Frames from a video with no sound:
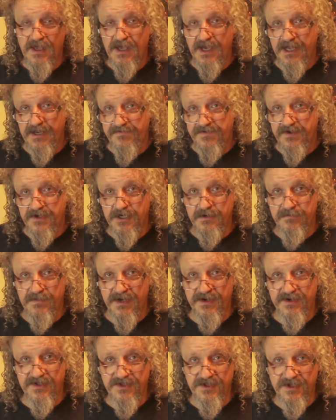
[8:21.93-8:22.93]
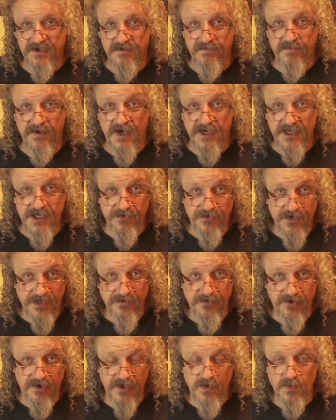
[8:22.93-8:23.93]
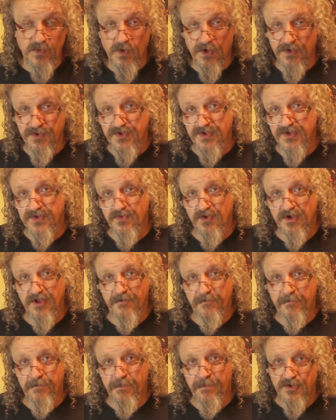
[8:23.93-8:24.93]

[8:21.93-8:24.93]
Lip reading: And if your commander's nearby, you're re-rolling 1s as well.